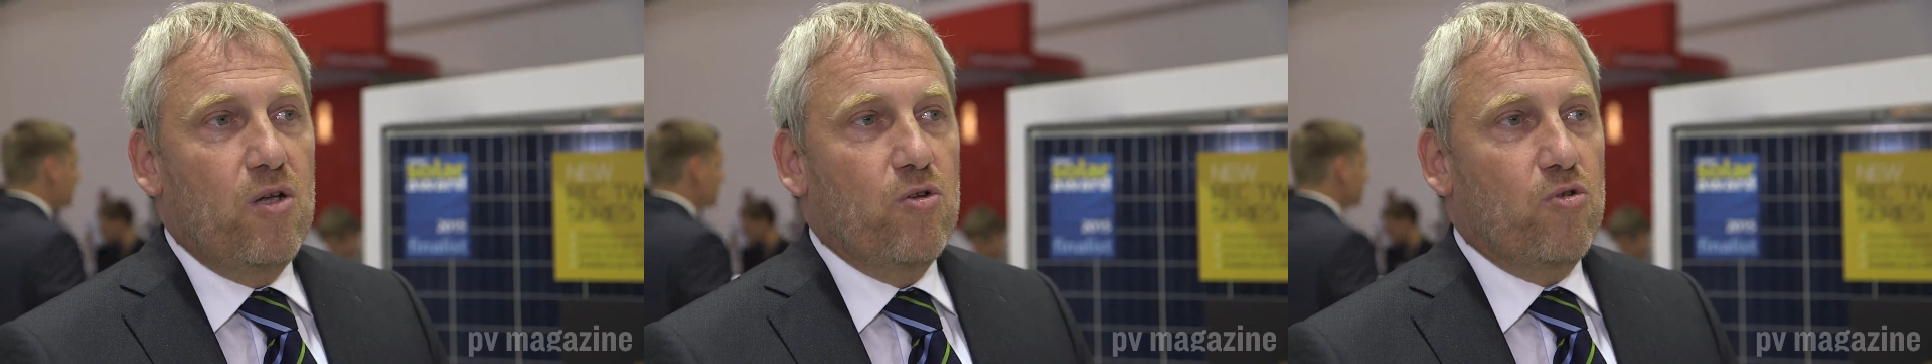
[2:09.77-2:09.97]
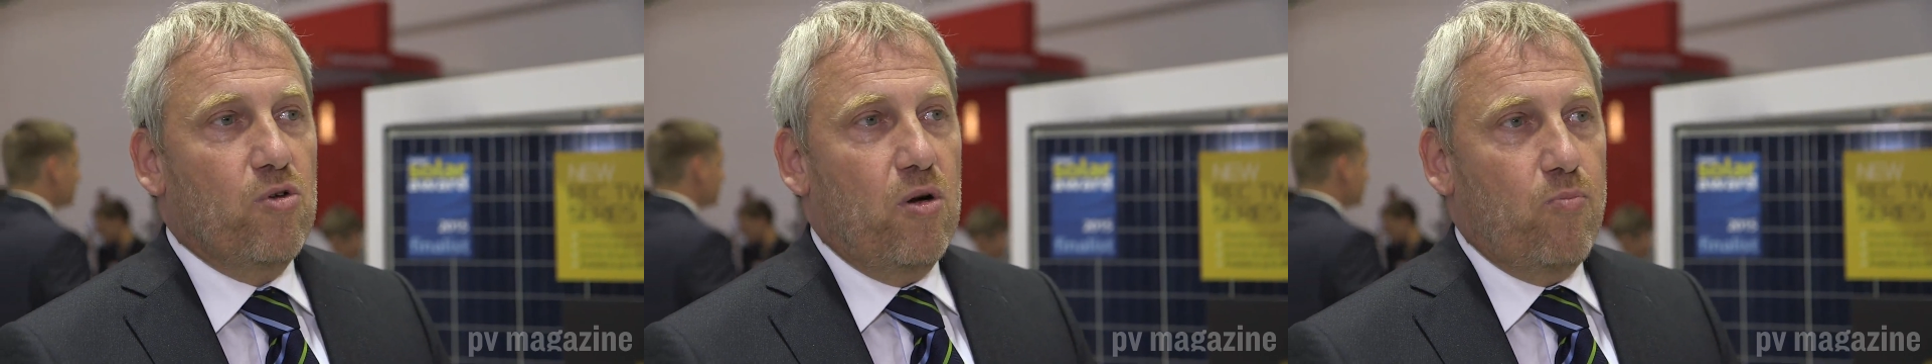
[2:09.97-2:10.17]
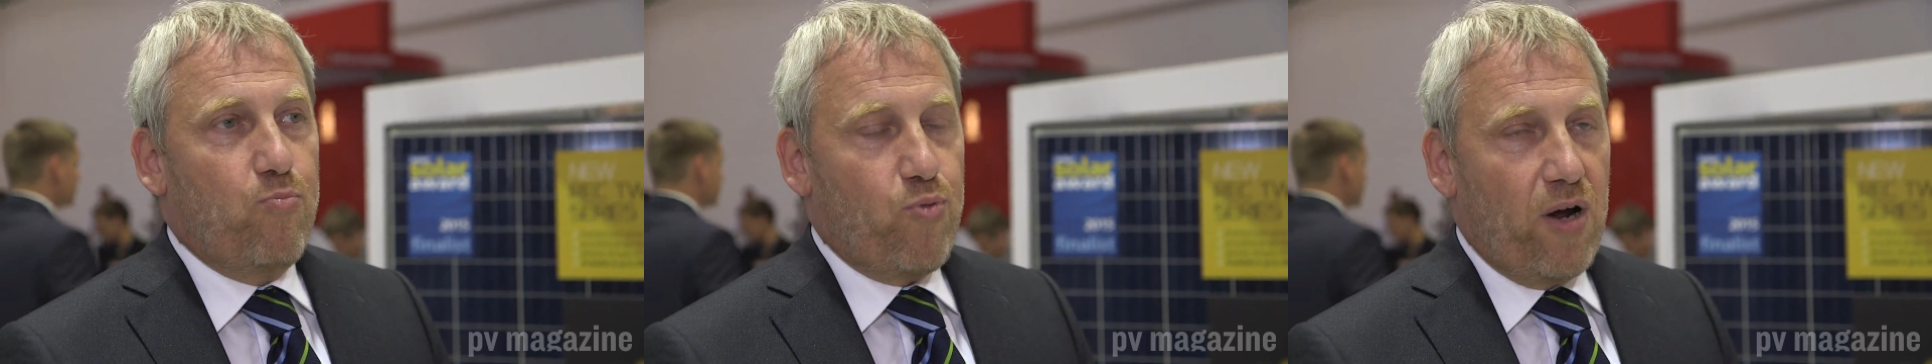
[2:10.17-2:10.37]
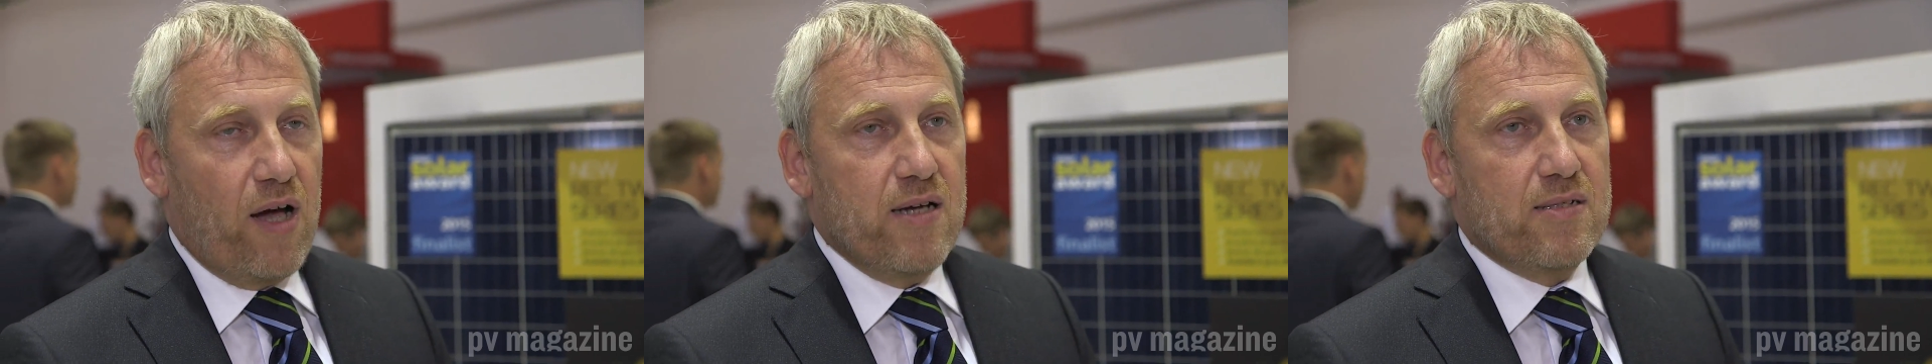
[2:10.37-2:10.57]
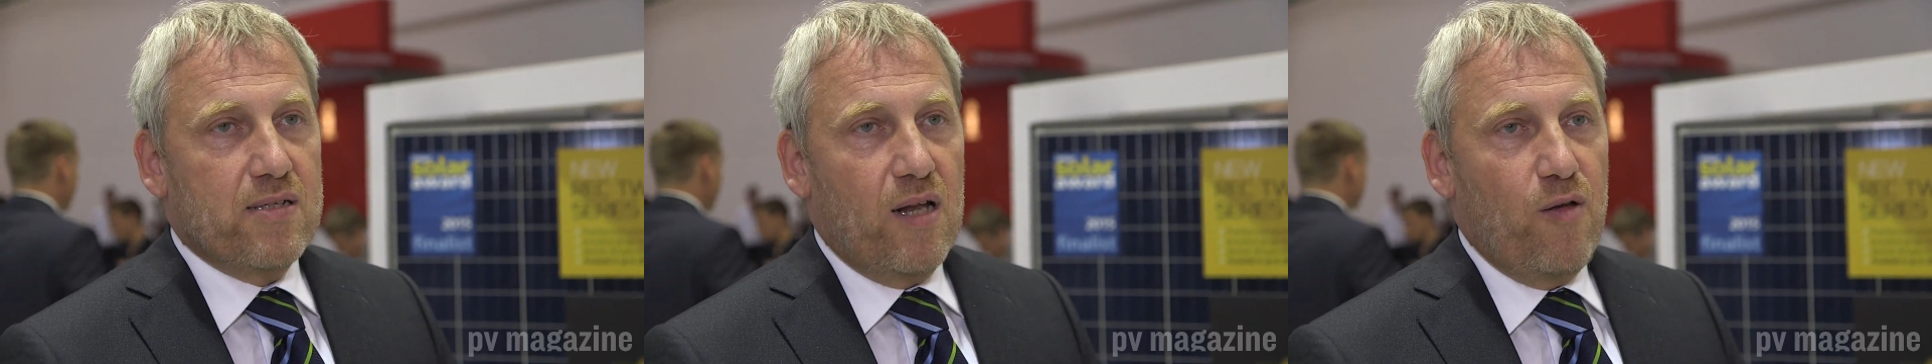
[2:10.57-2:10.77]
to a
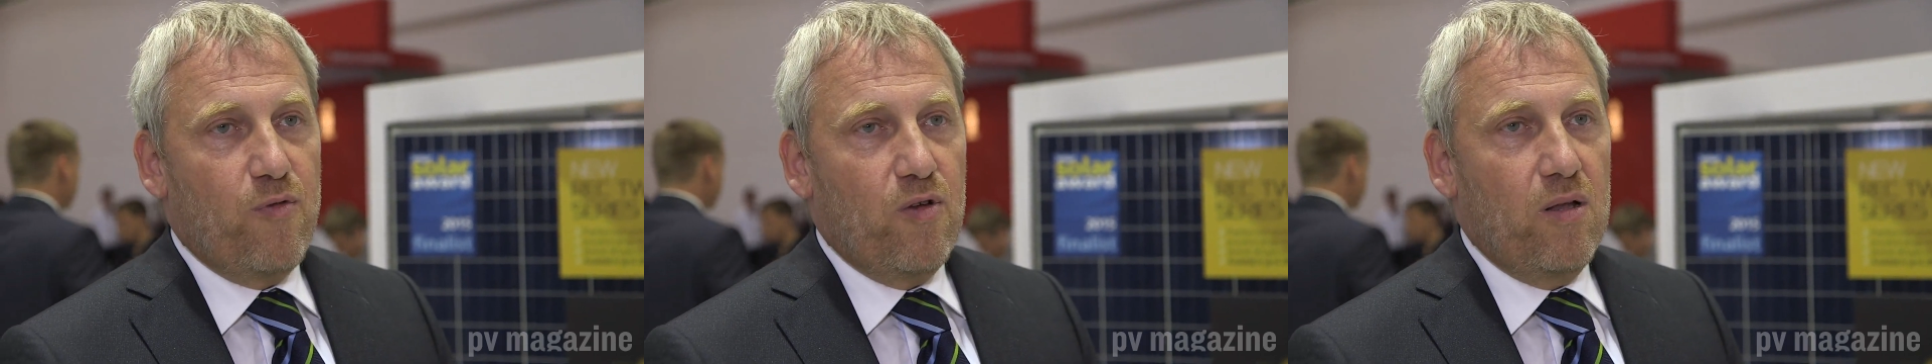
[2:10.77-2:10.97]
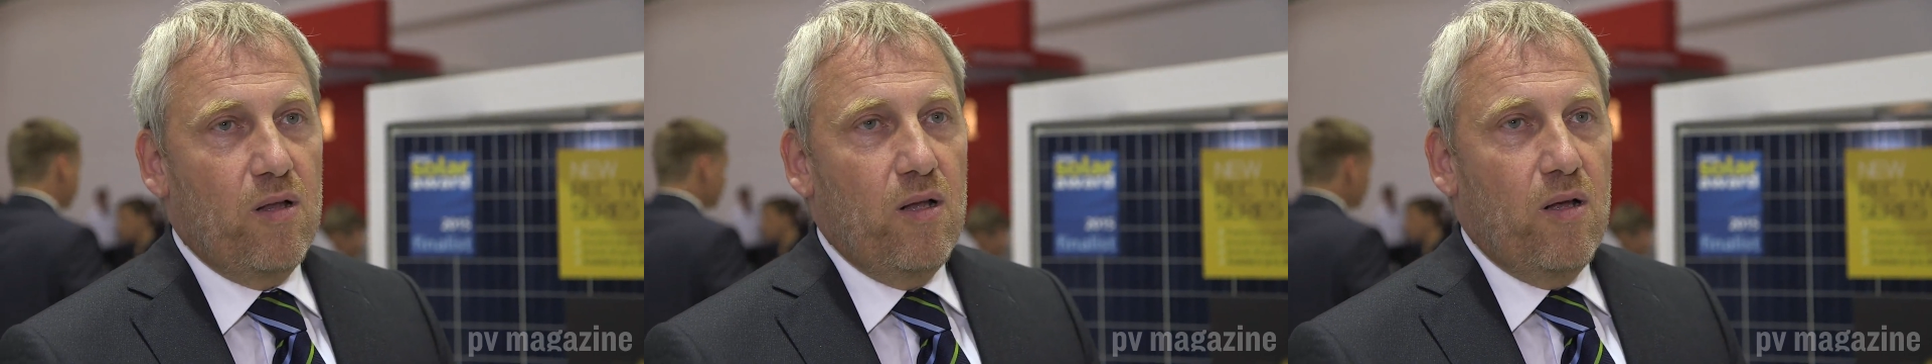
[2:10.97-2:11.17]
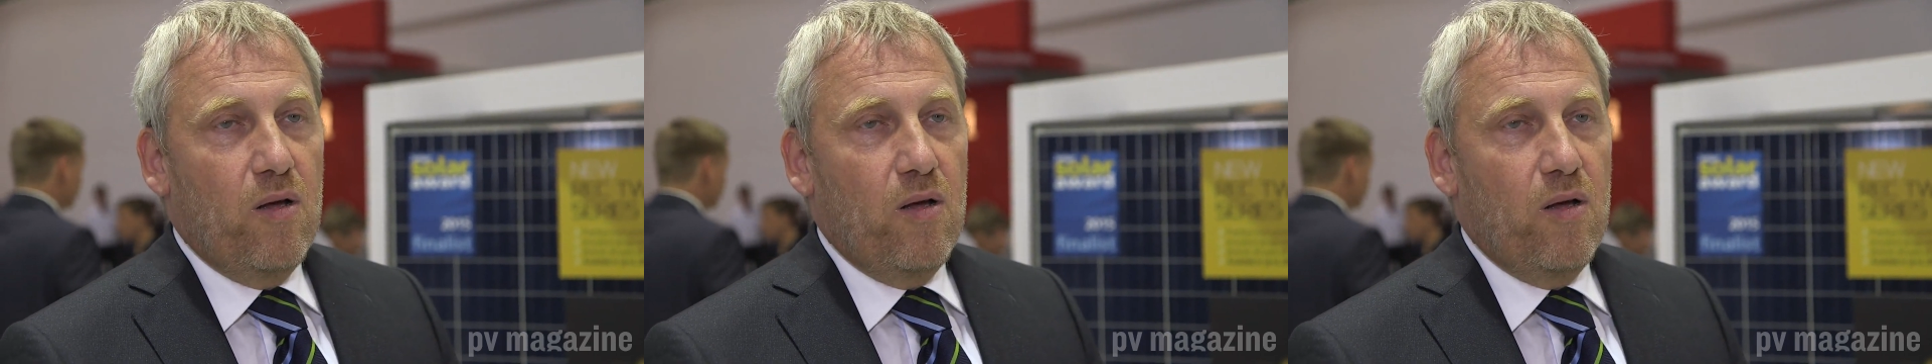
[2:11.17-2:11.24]
price level